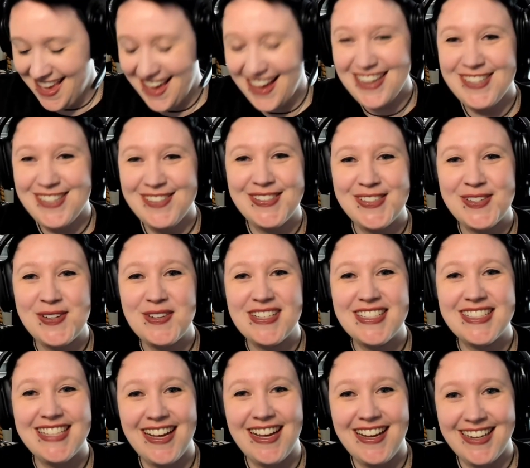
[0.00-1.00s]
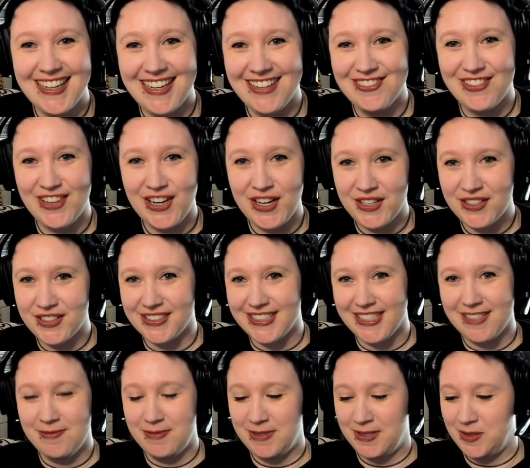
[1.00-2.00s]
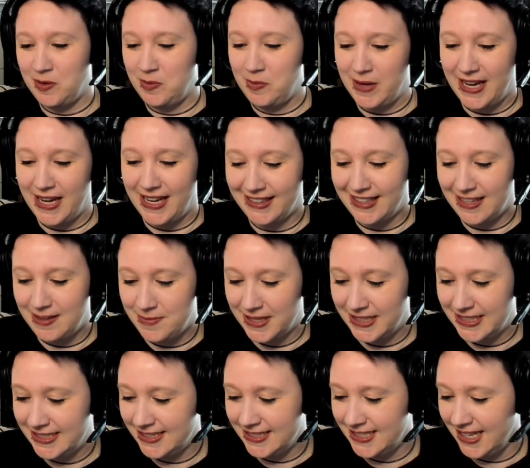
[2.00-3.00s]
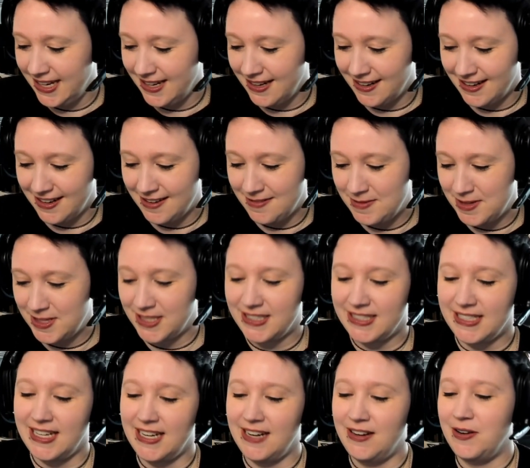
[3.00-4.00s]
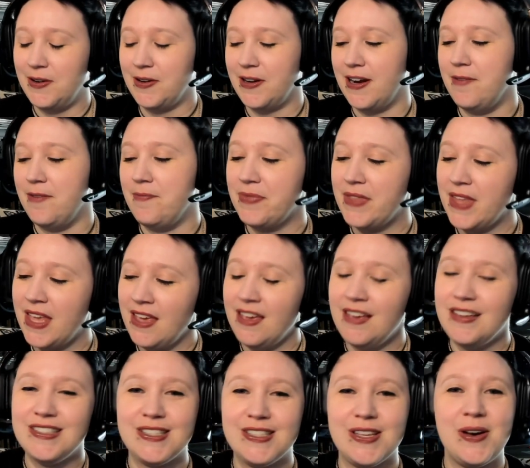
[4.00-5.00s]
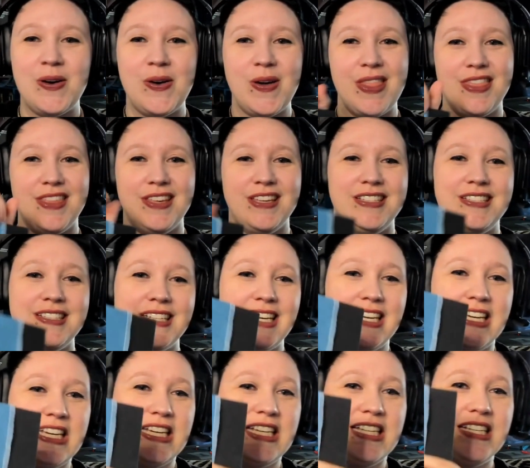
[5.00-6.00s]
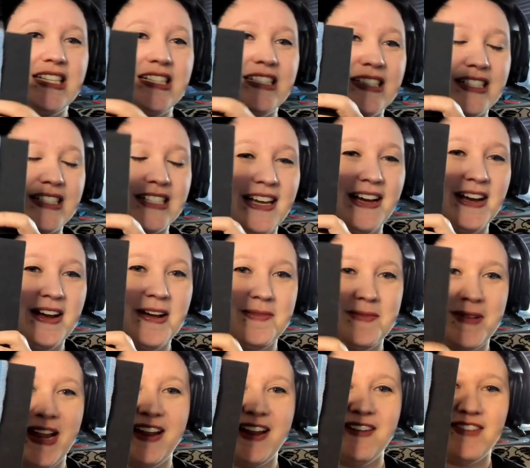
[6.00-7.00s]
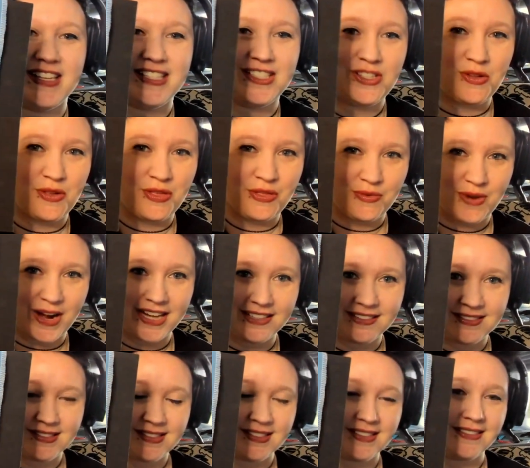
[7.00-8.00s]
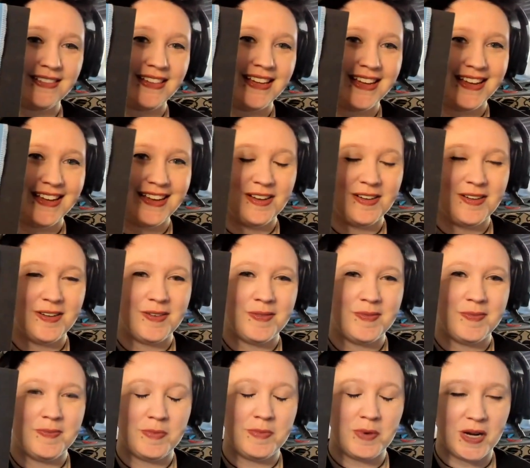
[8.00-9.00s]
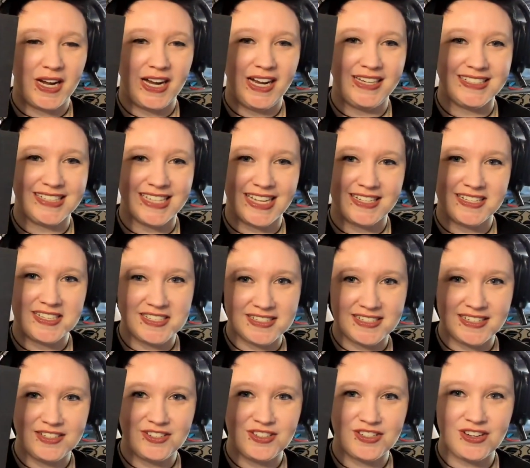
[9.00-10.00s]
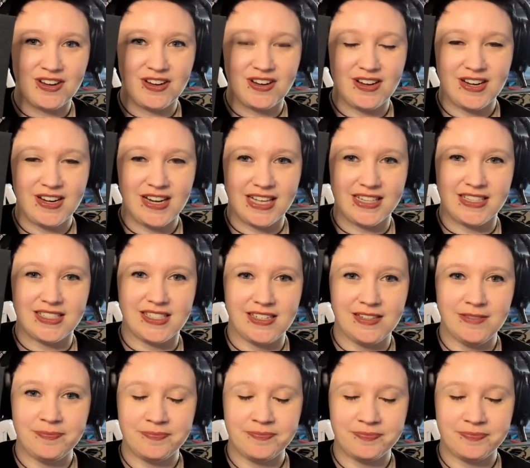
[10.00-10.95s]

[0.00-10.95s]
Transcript: I'm so sad I wrinkled him so badly by sitting on him just now. Okay, so this is um, I Have Asked You Thrice by Sassy Stitch on Etsy,